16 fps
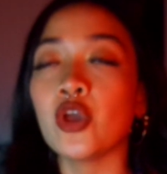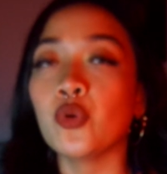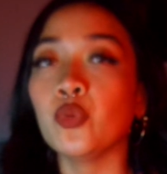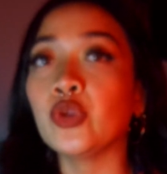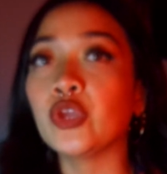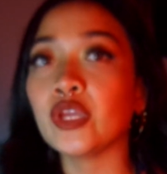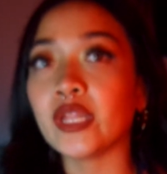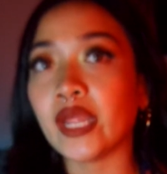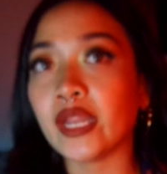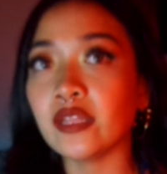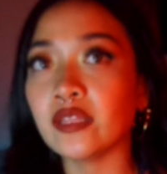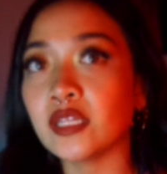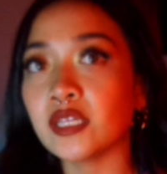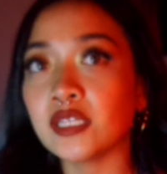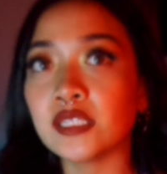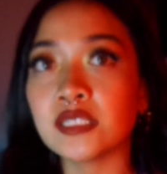we could edit
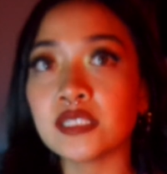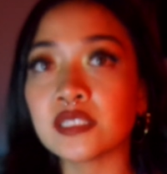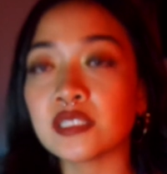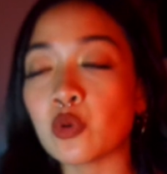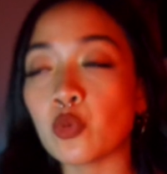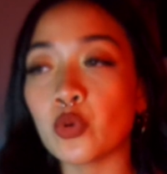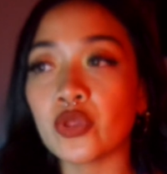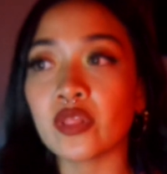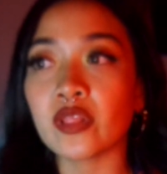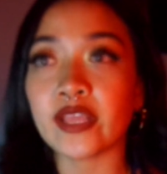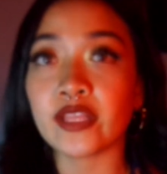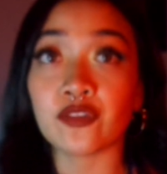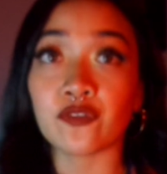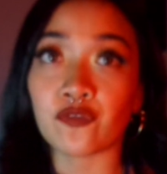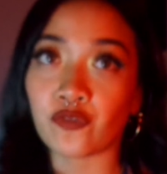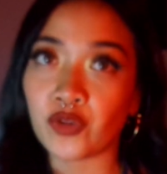this with like
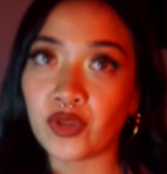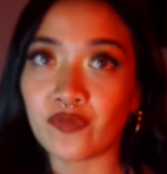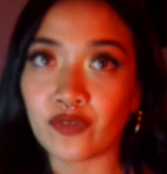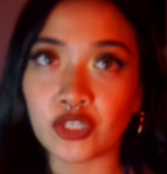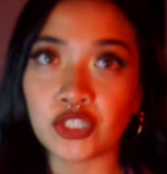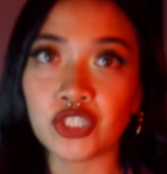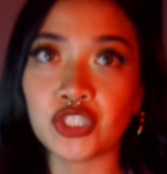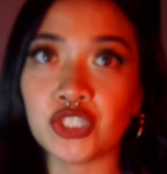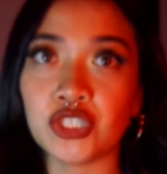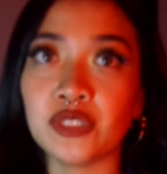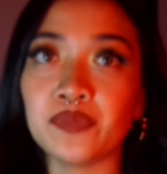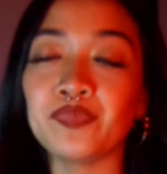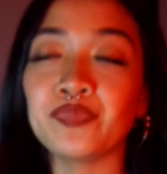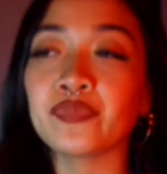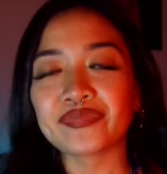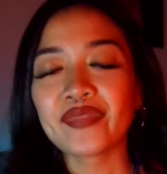the free
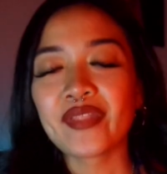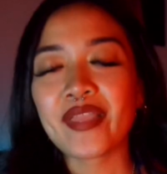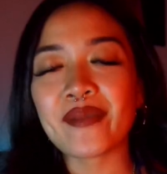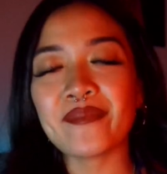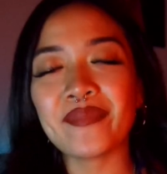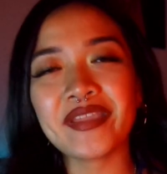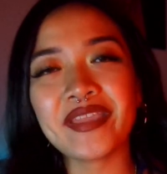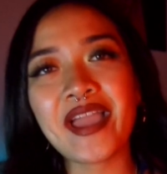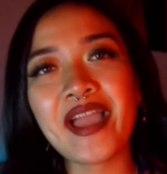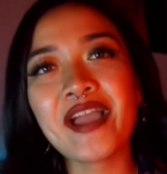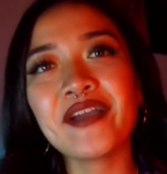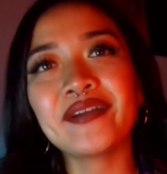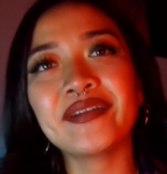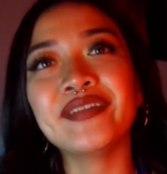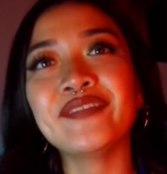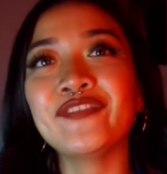version. But
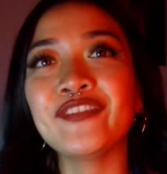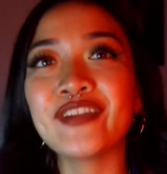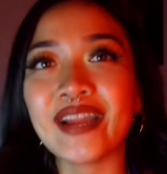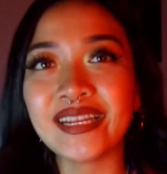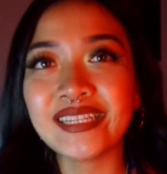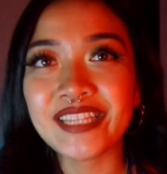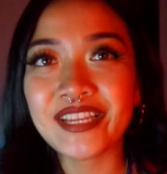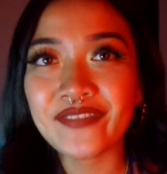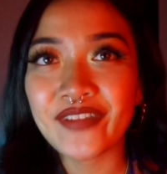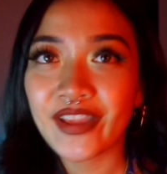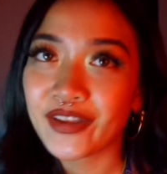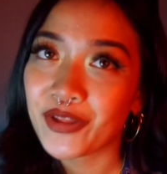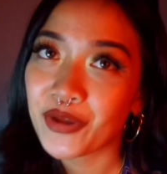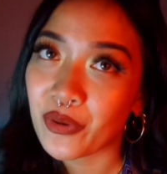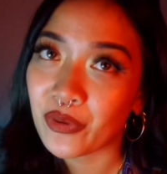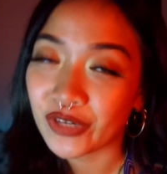yeah, if you guys have any
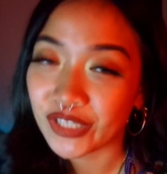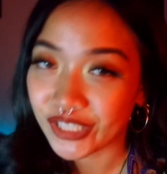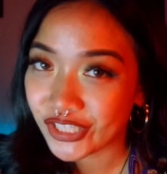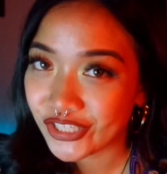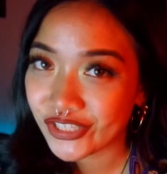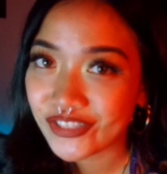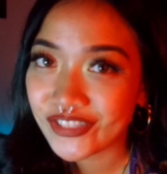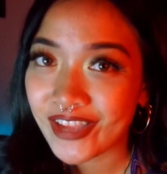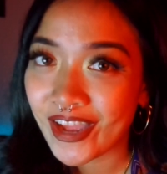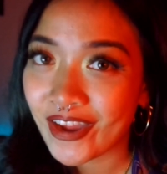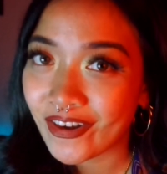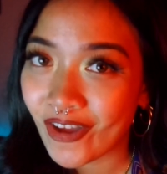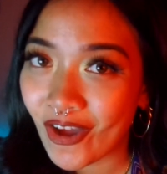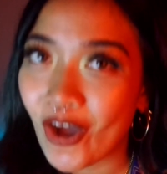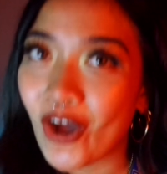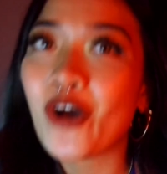questions at
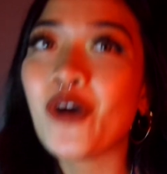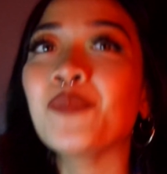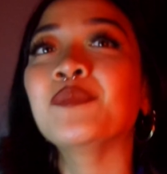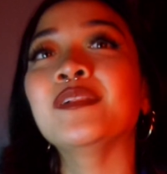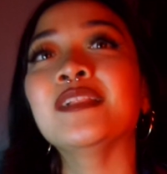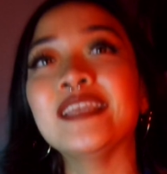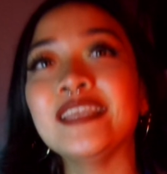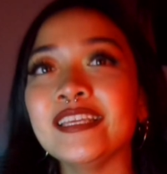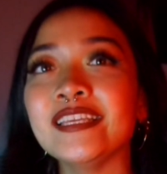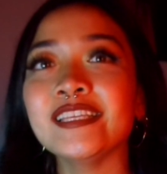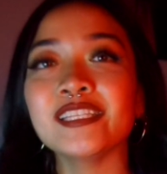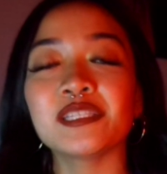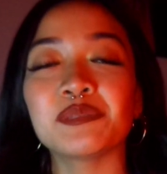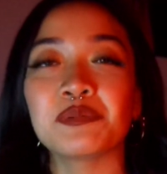all, please